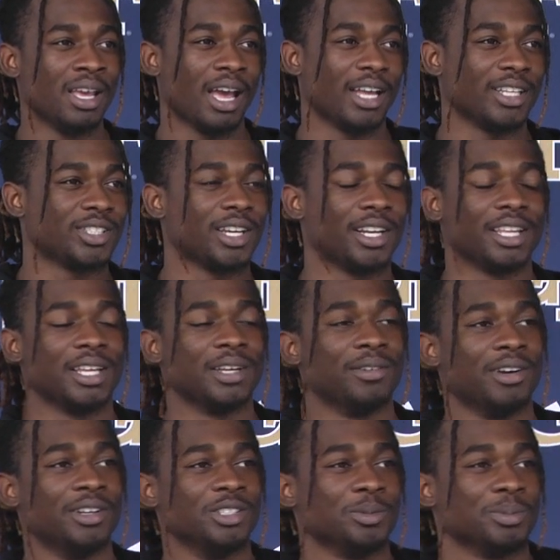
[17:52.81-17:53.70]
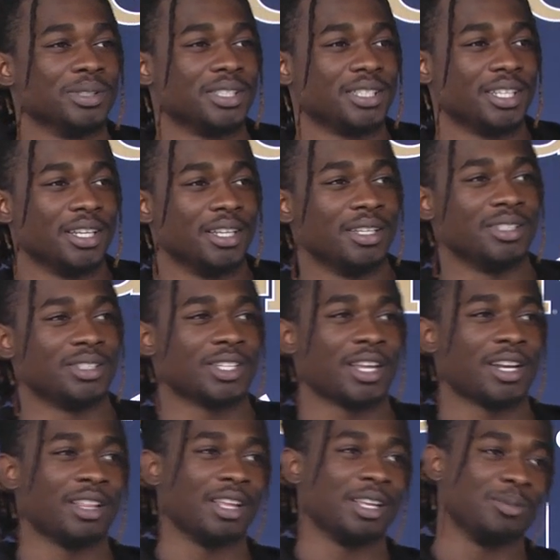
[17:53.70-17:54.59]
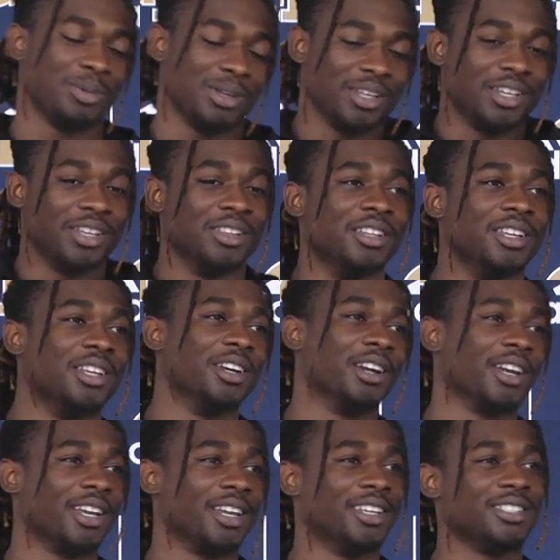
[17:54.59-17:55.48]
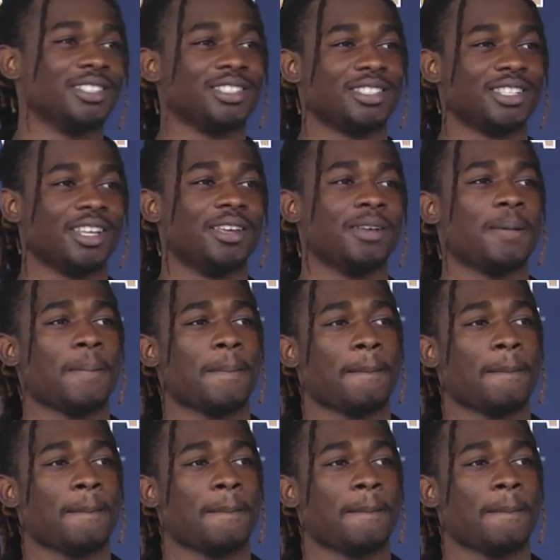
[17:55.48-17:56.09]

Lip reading: I try to give 100%. Try to like be a good leader, I guess. So.